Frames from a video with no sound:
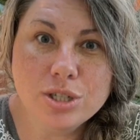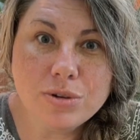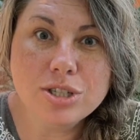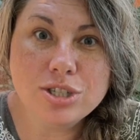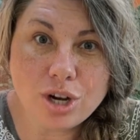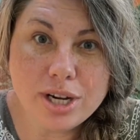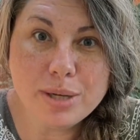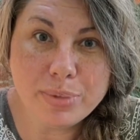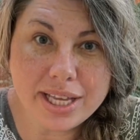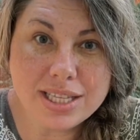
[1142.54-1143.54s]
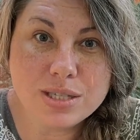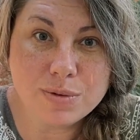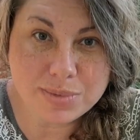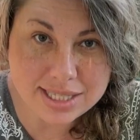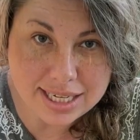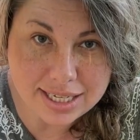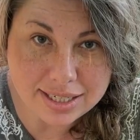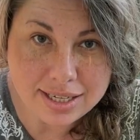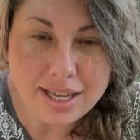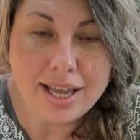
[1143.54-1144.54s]
you are starting plants from
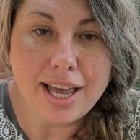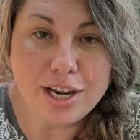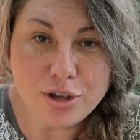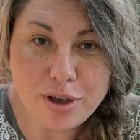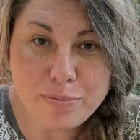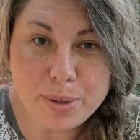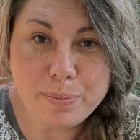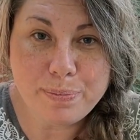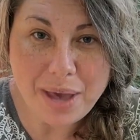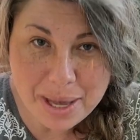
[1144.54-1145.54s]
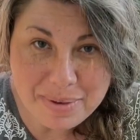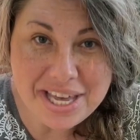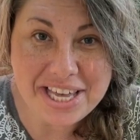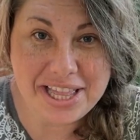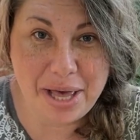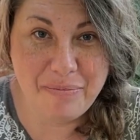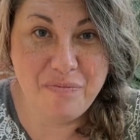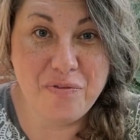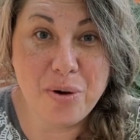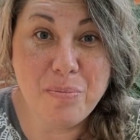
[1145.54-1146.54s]
seed and you have been babying them
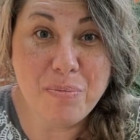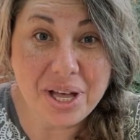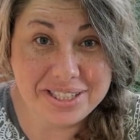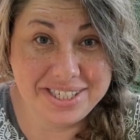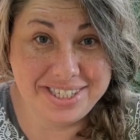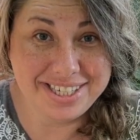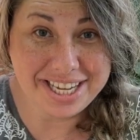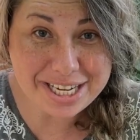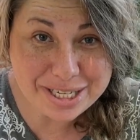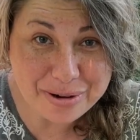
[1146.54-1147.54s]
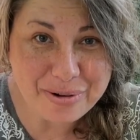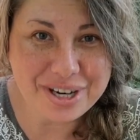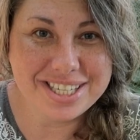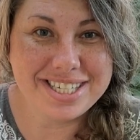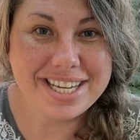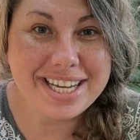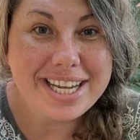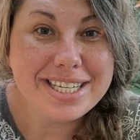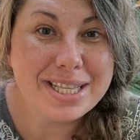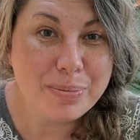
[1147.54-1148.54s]
for months indoors to
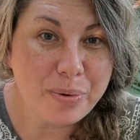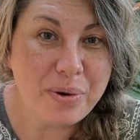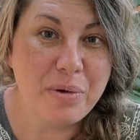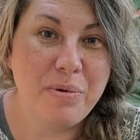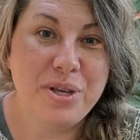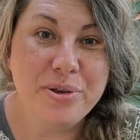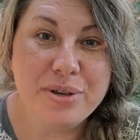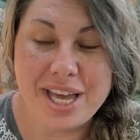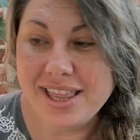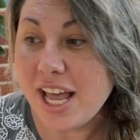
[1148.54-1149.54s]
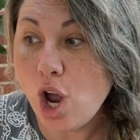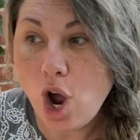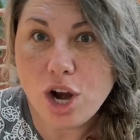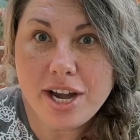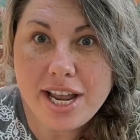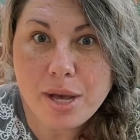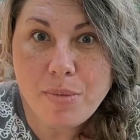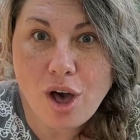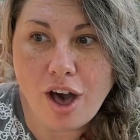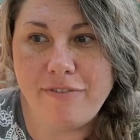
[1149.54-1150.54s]
get to the point where you can, and then hardening them
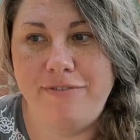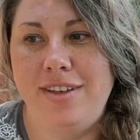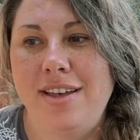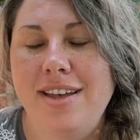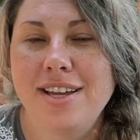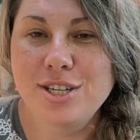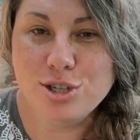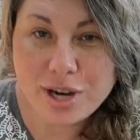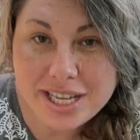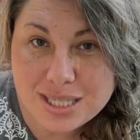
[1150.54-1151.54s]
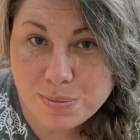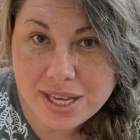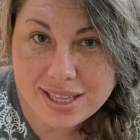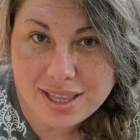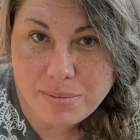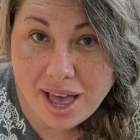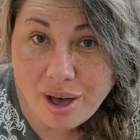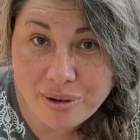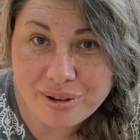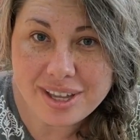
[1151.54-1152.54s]
off to transplant them
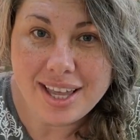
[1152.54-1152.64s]
out,